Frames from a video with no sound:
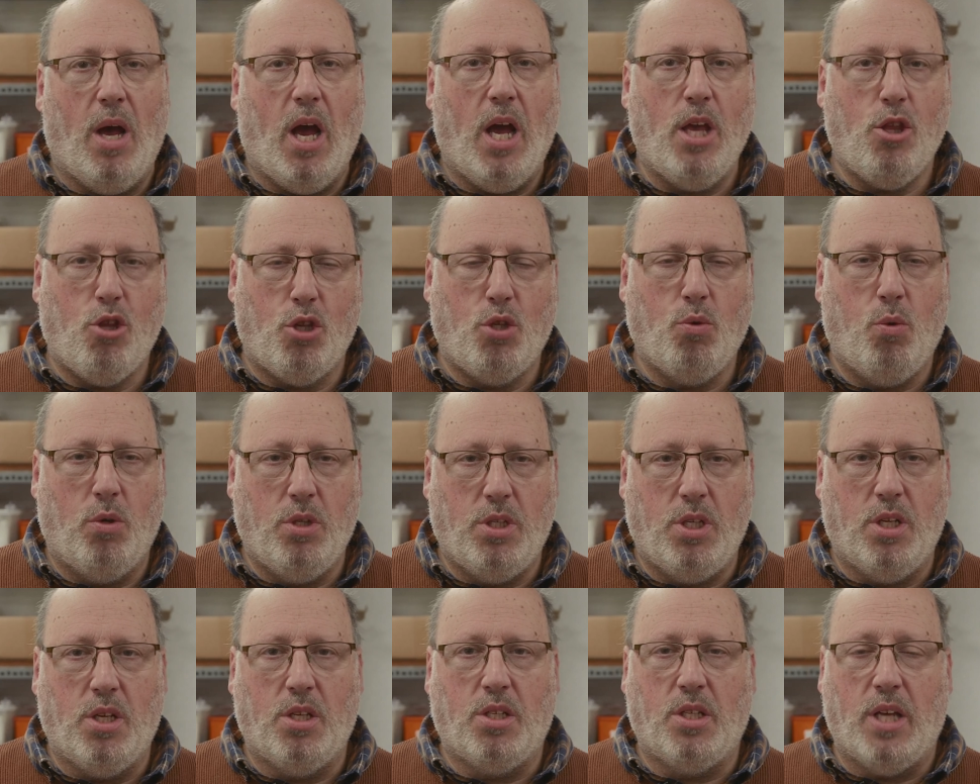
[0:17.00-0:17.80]
I just
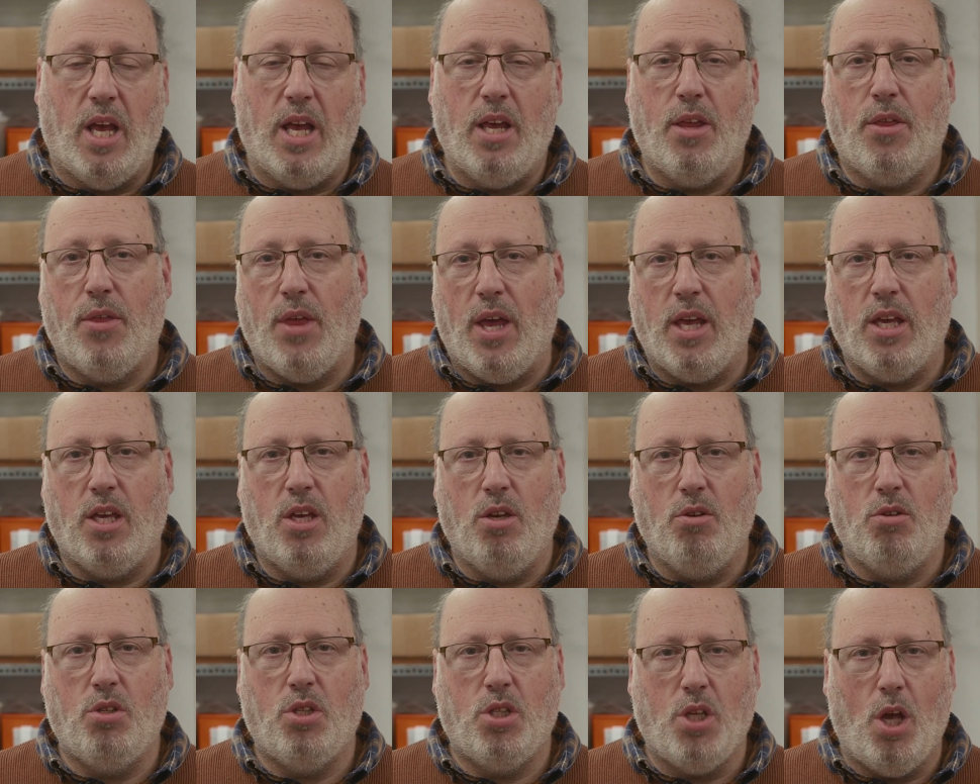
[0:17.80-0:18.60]
wanted to say thank
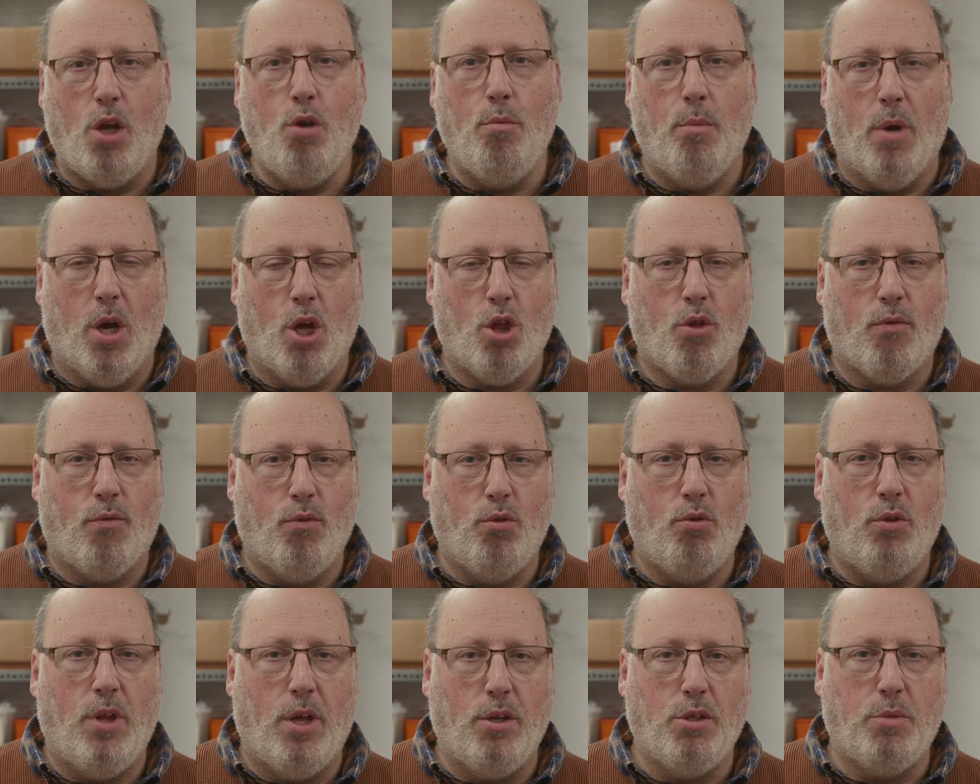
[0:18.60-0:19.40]
you so much for
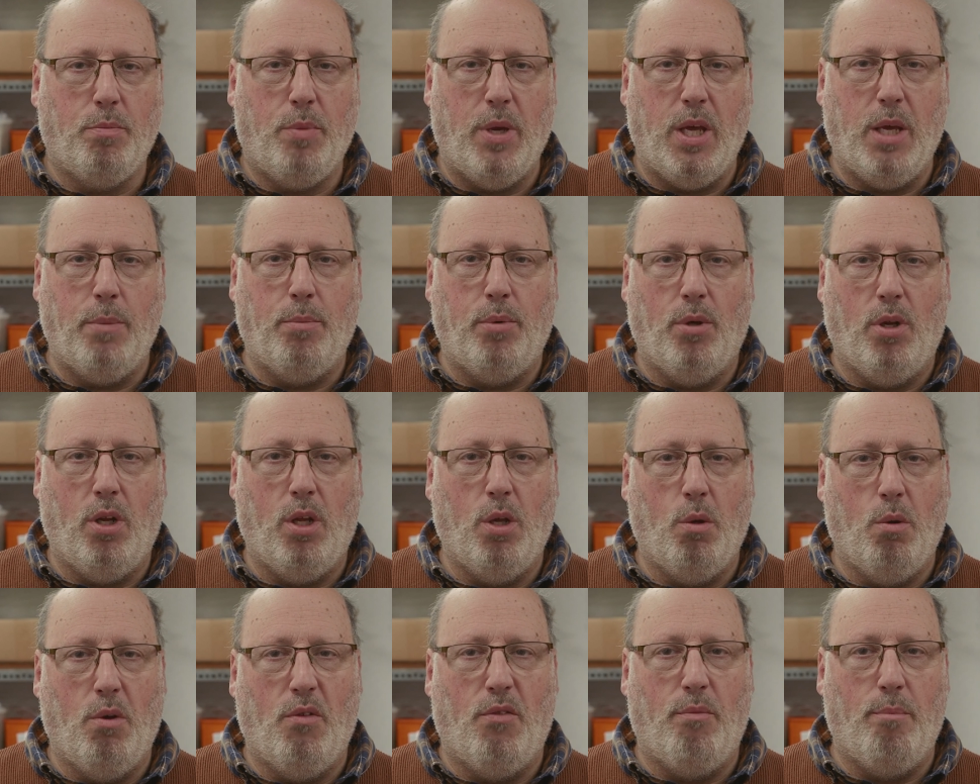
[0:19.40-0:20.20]
all those people
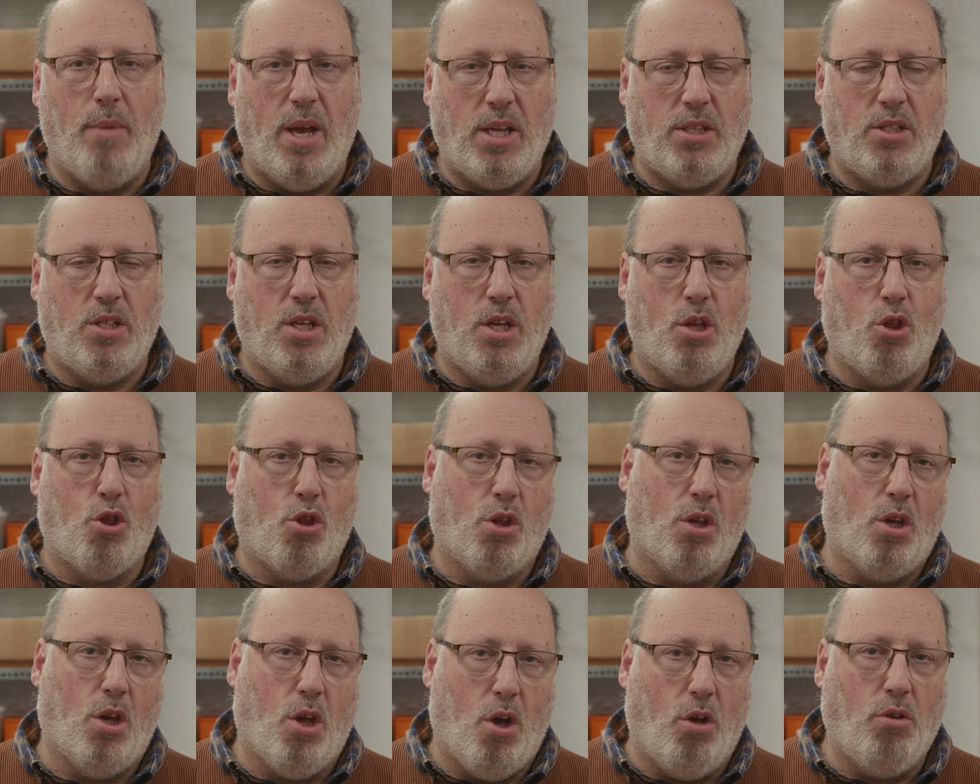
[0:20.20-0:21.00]
who have messaged
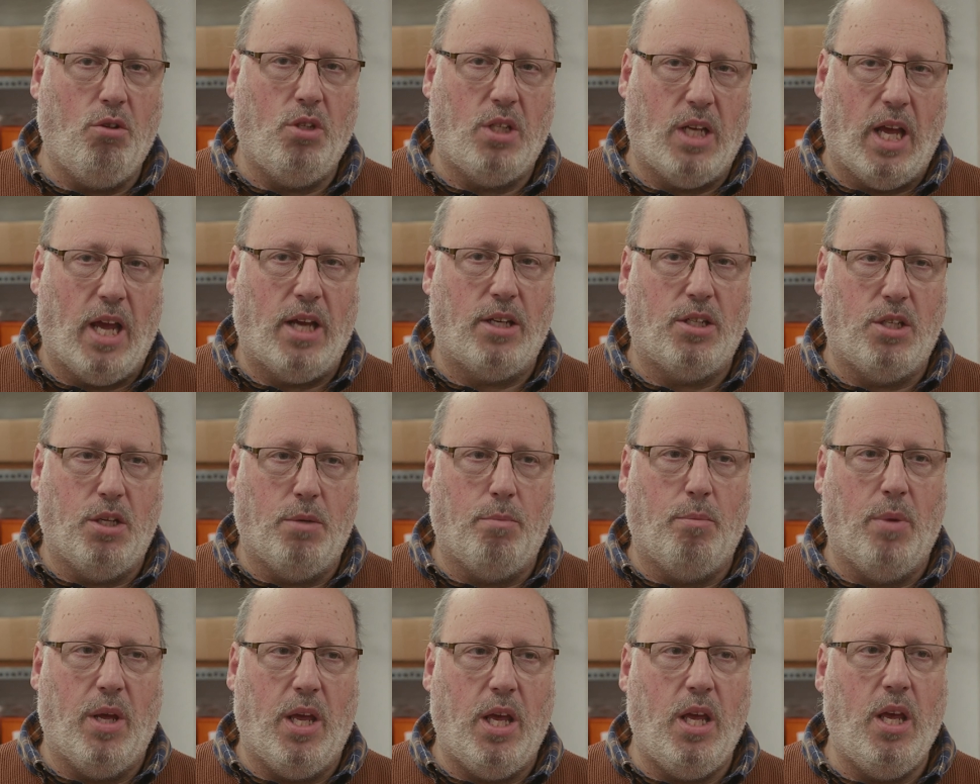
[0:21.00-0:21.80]
and
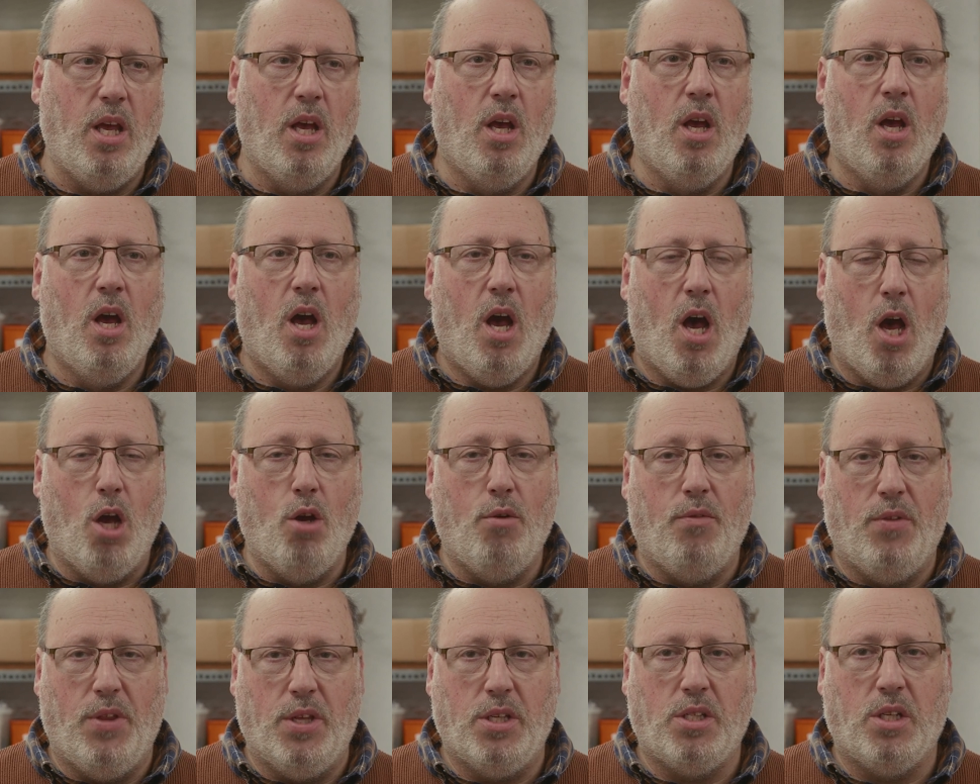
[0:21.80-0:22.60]
contacted me
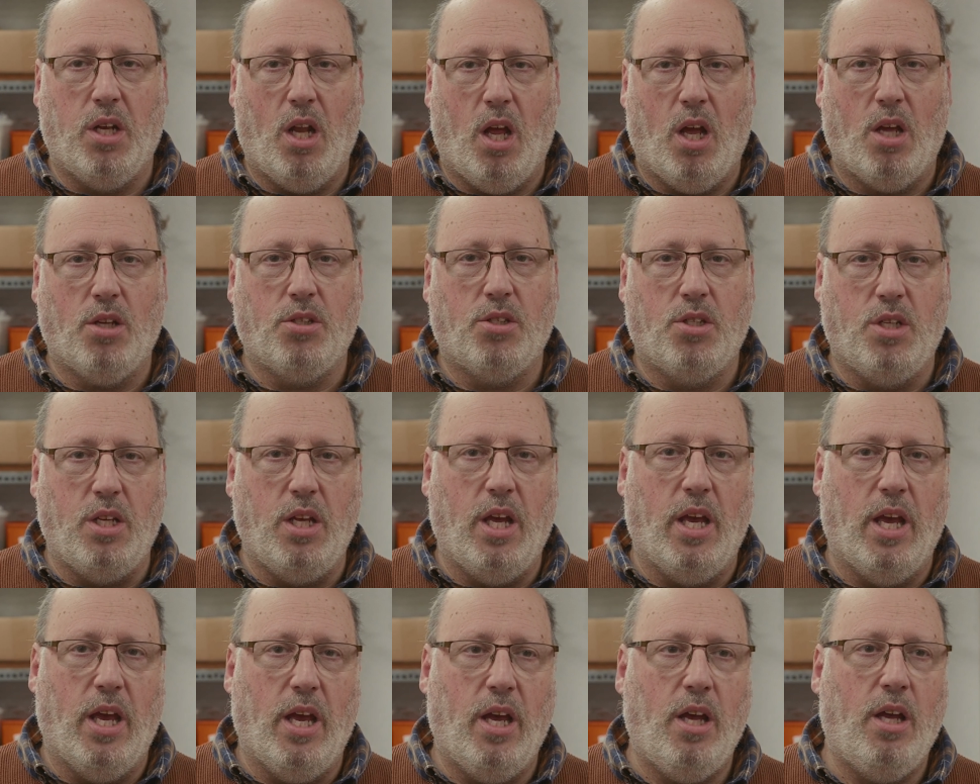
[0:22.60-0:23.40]
over this last
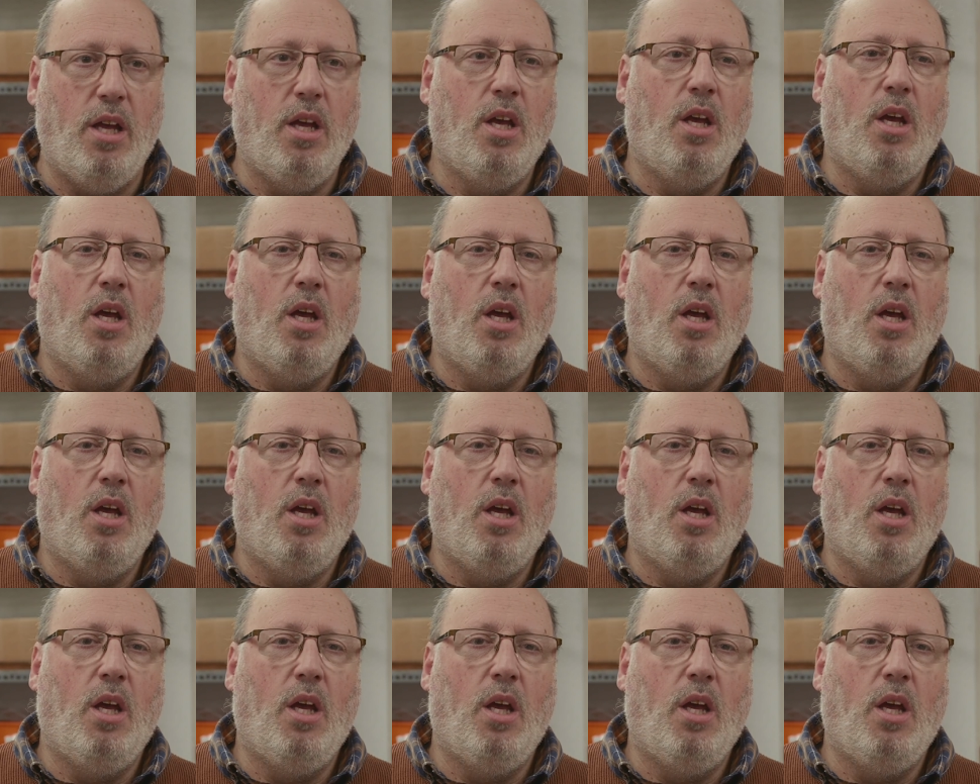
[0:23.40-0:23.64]
year.